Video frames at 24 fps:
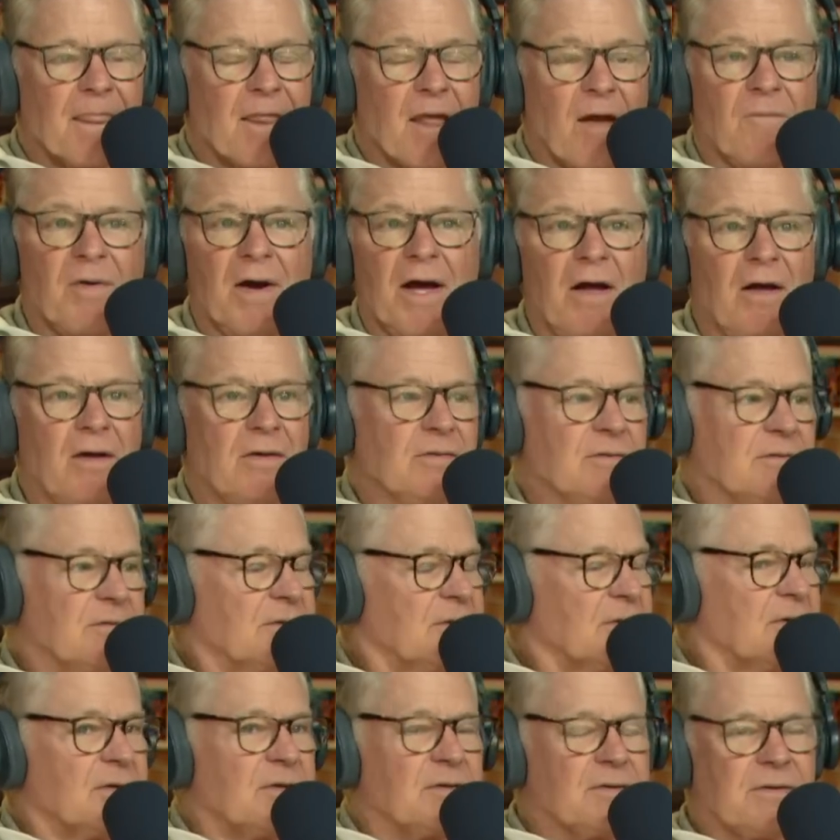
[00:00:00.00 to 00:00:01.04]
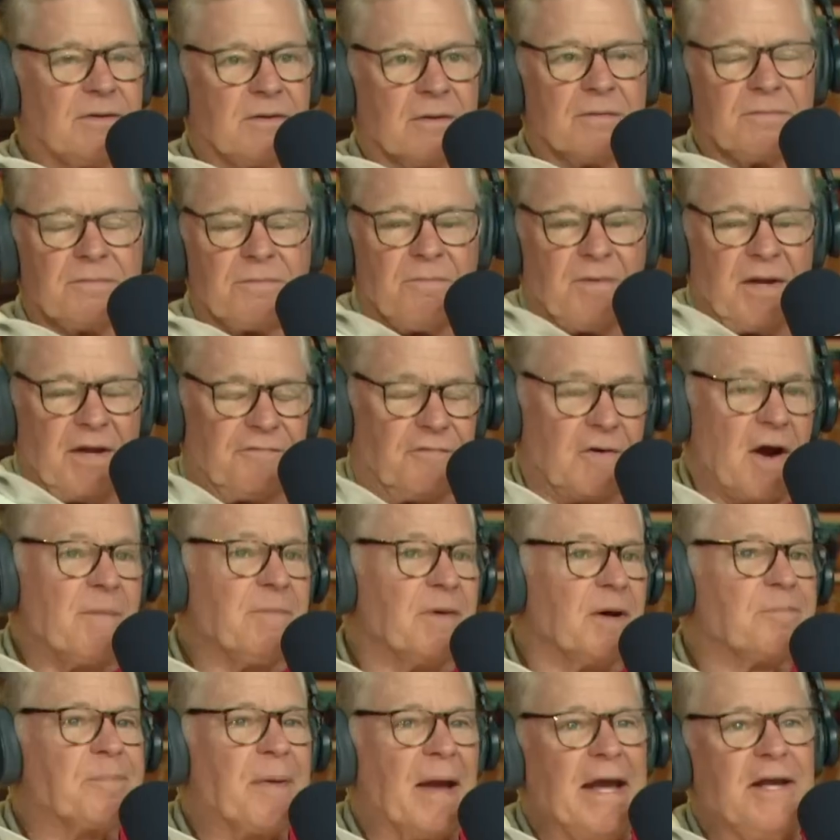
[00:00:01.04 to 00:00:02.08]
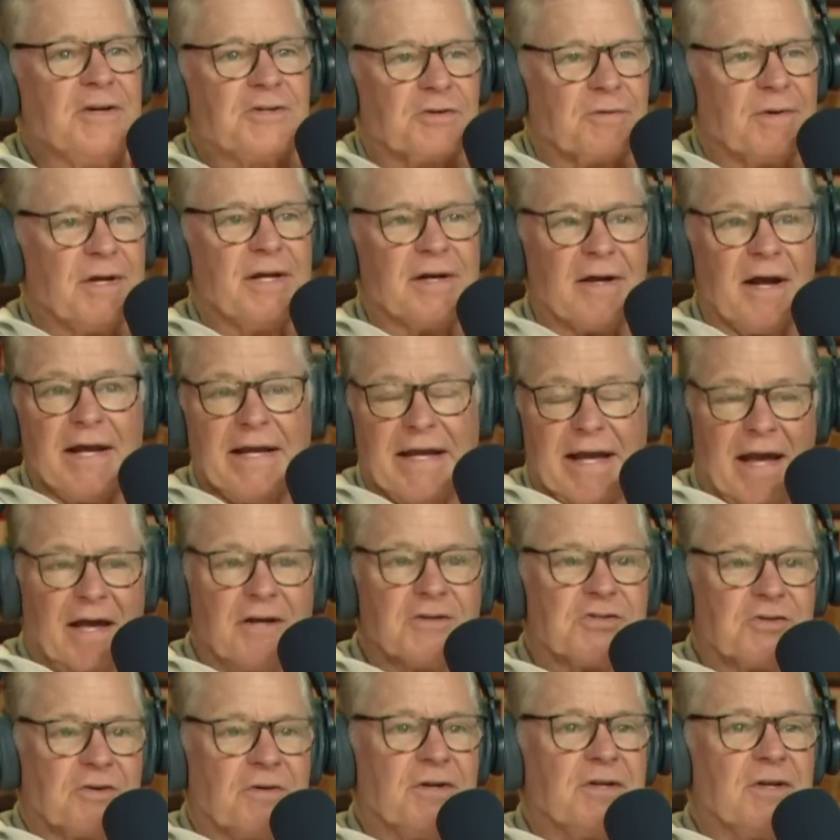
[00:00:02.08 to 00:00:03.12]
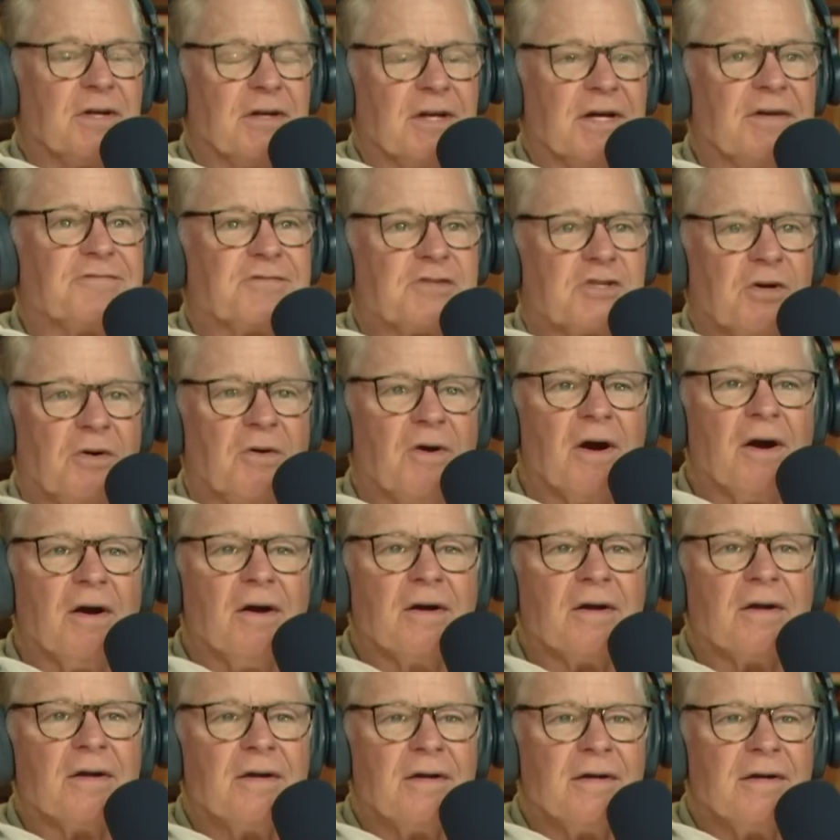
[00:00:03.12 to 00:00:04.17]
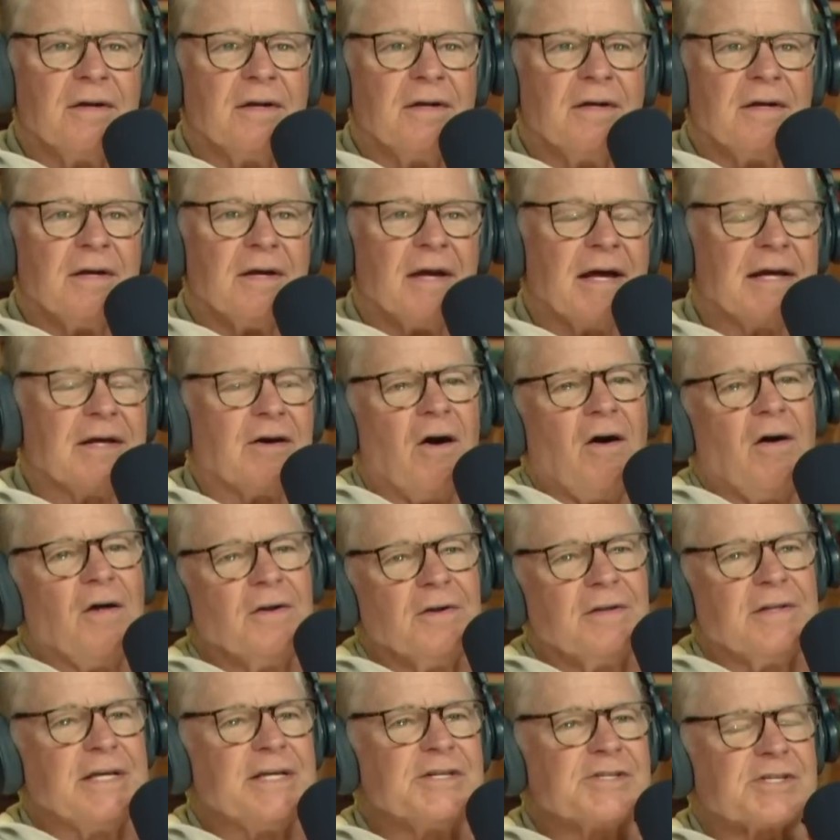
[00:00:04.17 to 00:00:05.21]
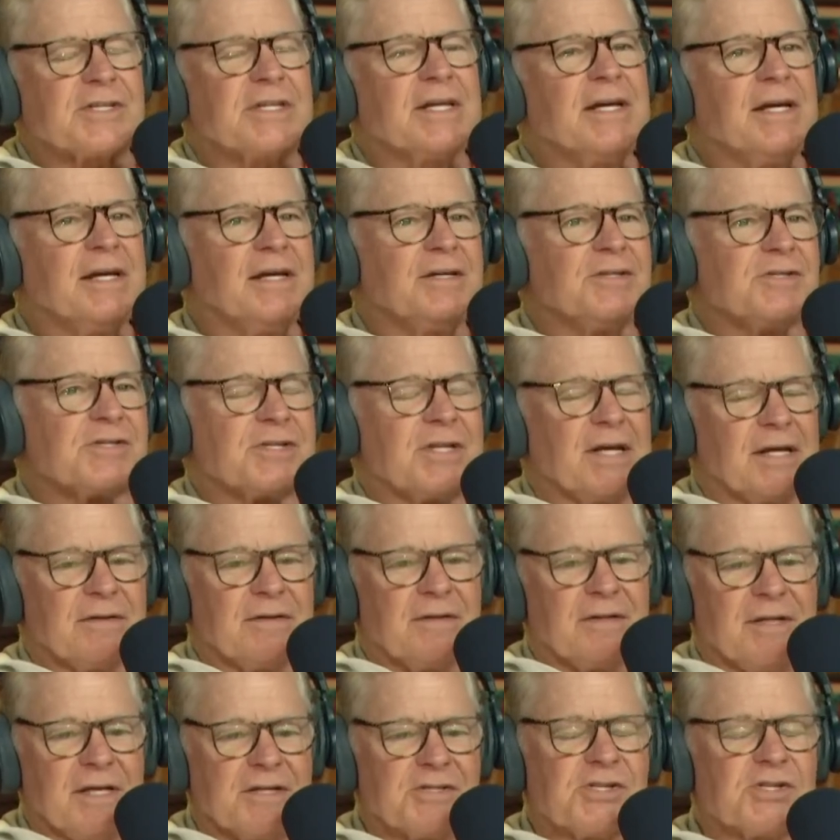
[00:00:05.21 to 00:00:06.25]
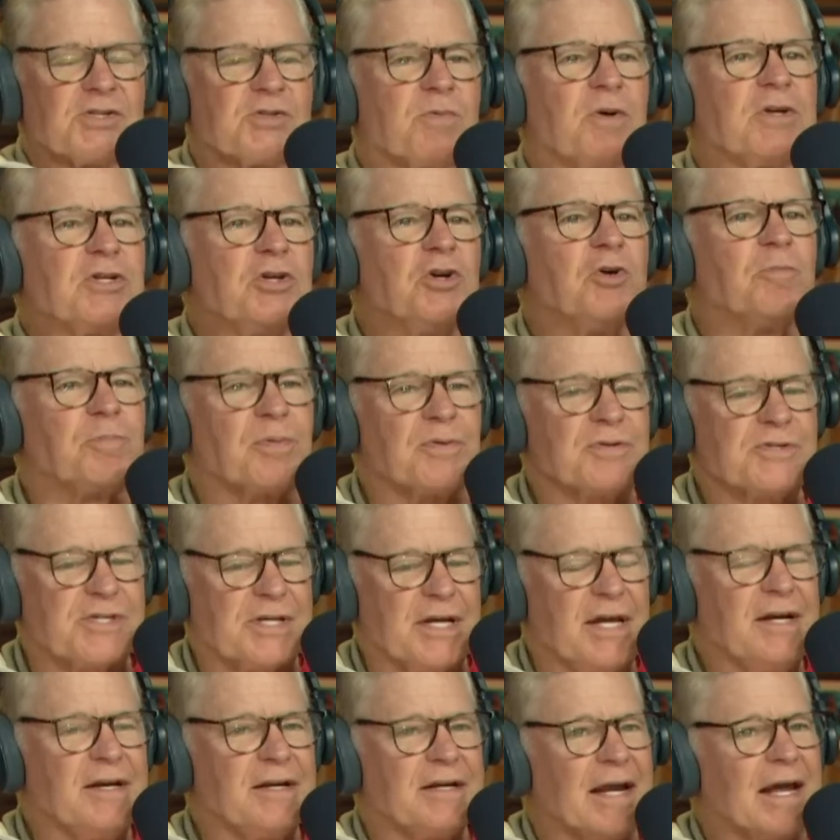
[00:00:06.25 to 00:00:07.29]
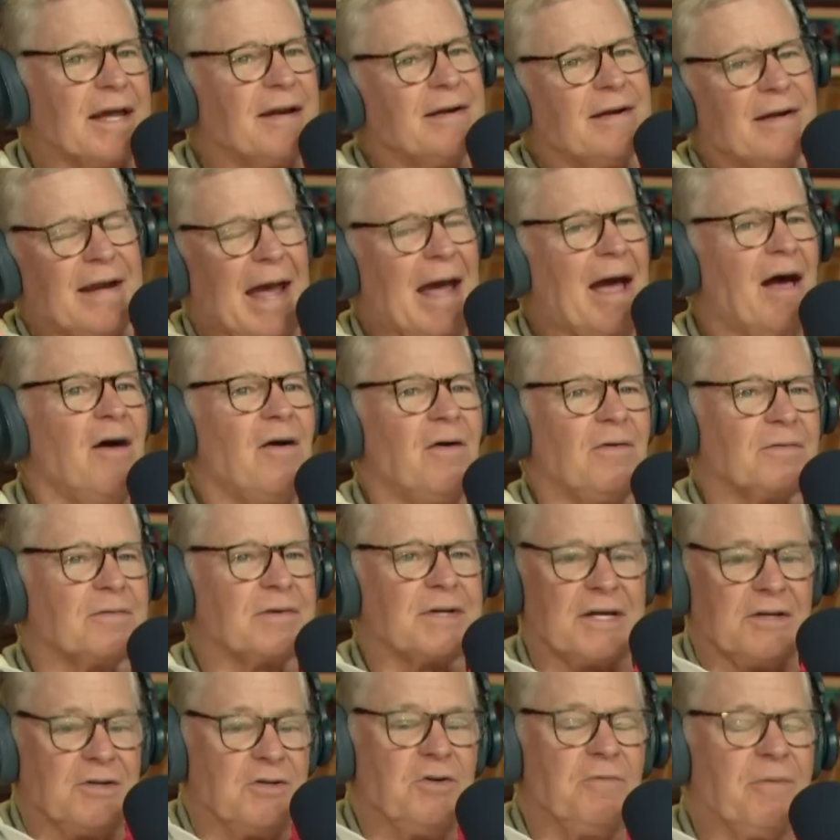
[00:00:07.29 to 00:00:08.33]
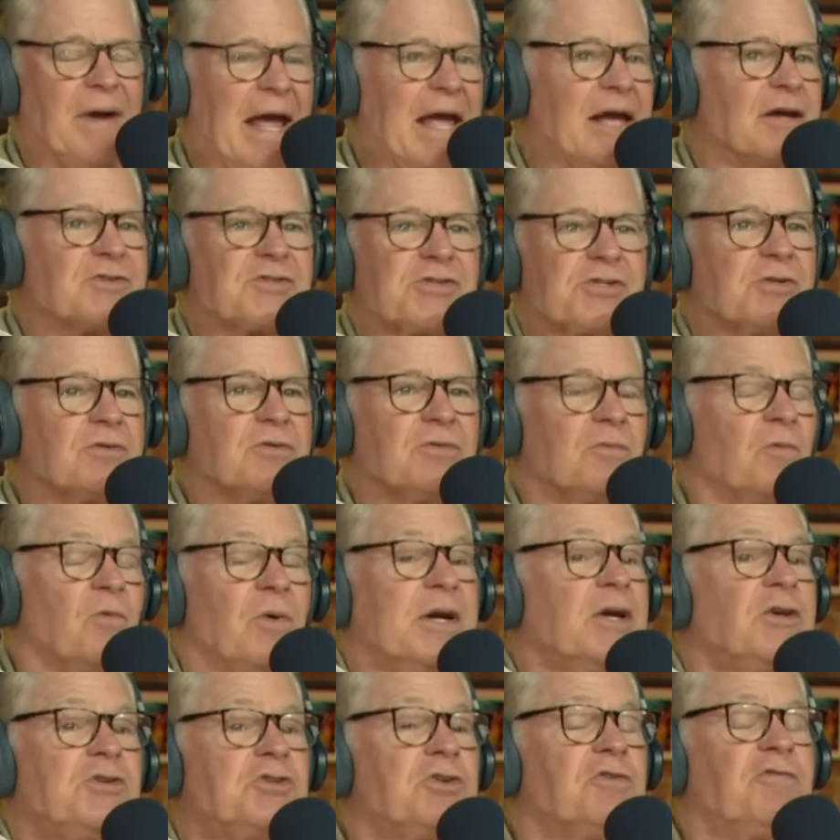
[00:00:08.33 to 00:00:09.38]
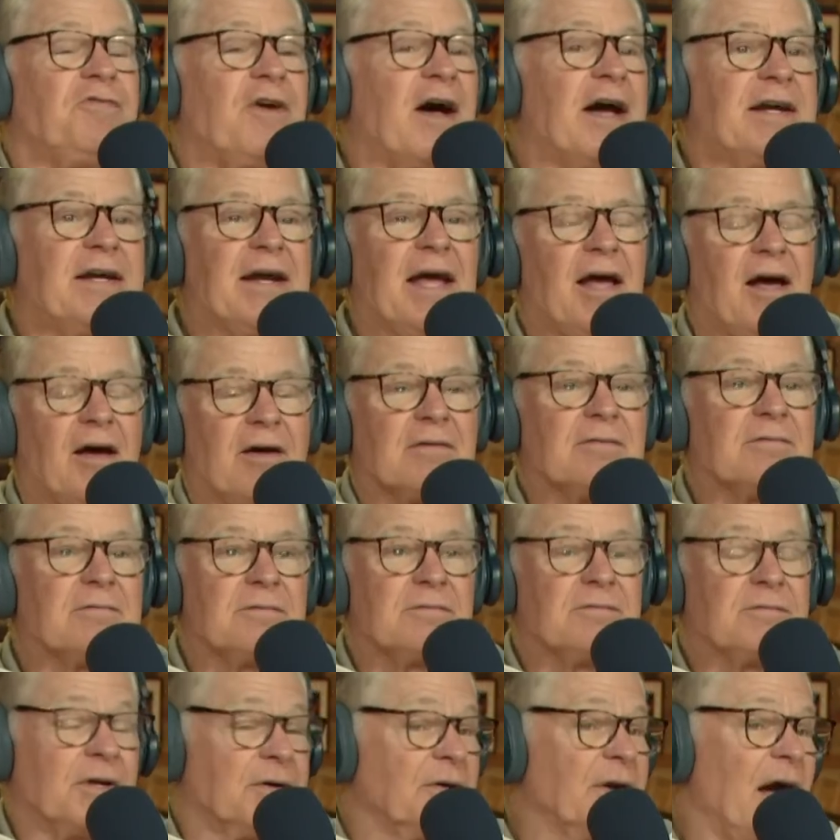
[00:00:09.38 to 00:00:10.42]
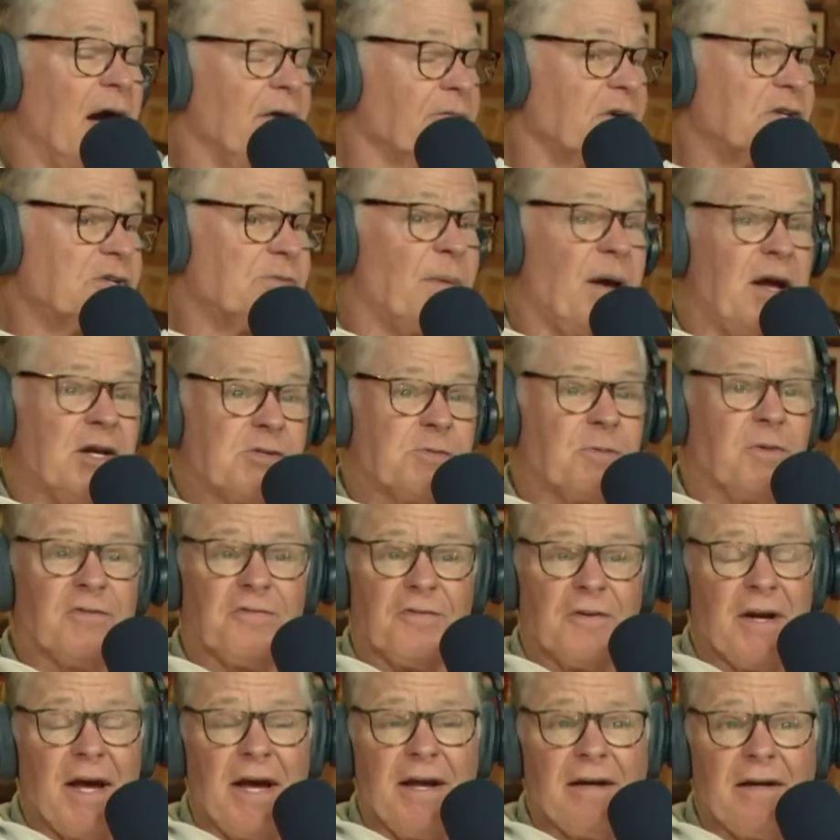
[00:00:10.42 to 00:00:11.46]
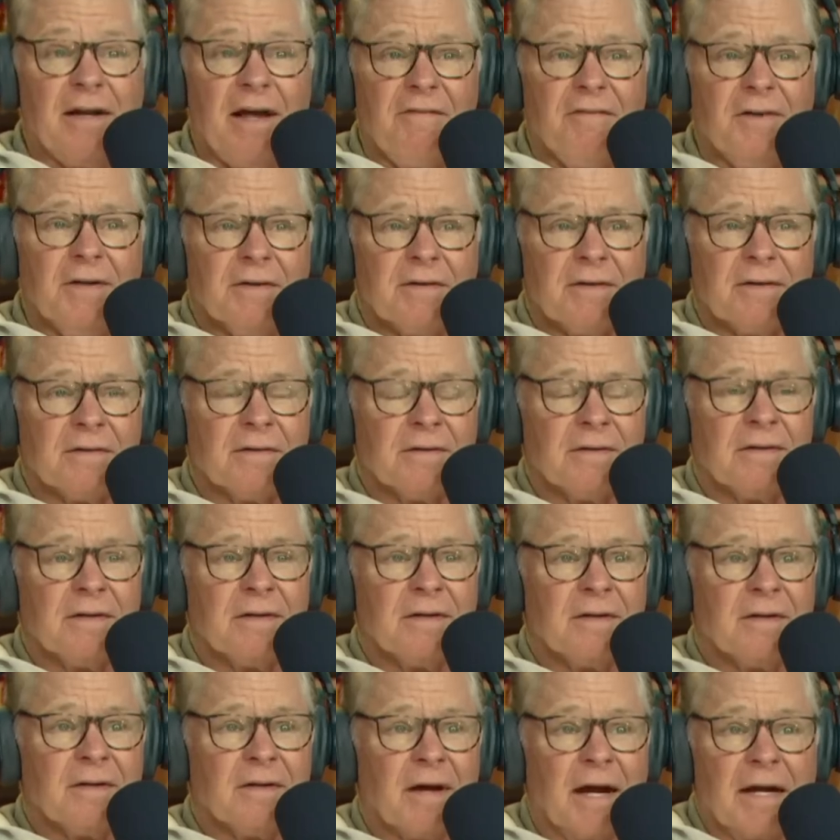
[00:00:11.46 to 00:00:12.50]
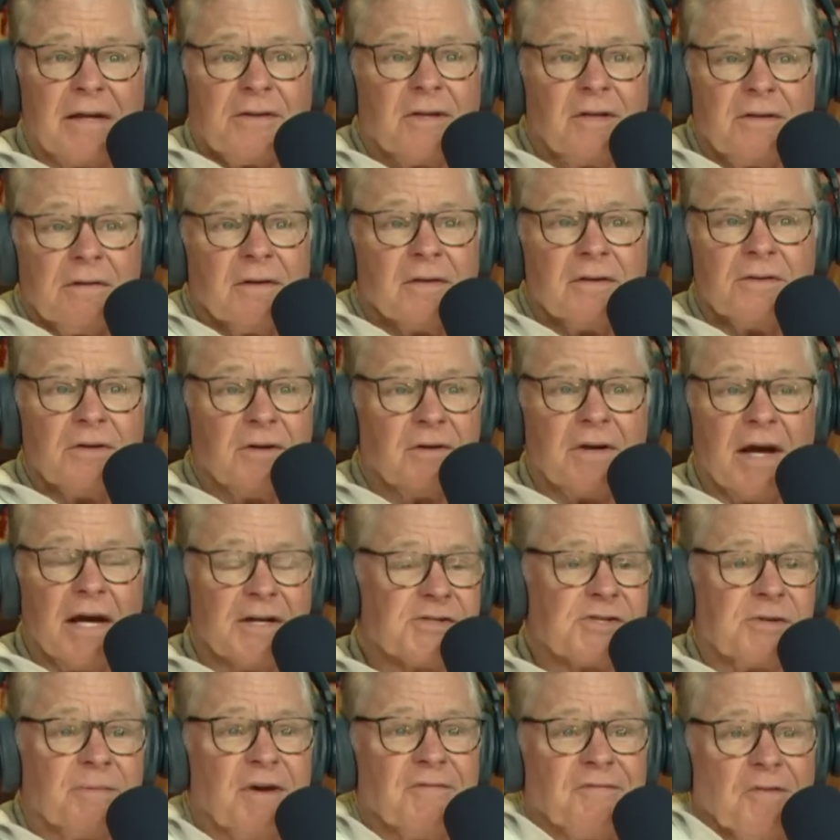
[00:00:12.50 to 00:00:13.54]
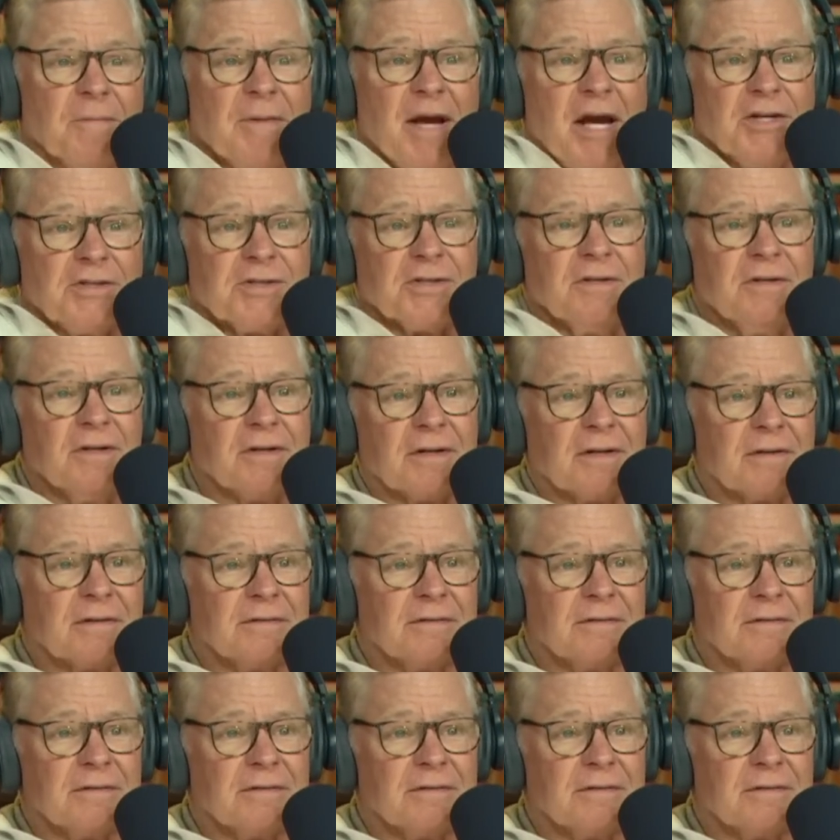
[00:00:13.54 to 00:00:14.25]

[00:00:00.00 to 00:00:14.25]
Well, if I'm a patriot, I can't join the LIV Tour. Like all of these things that this is what you presented, and now can you answer? What did you find out? They're not responsible for nine eleven? Like, did, you got some information?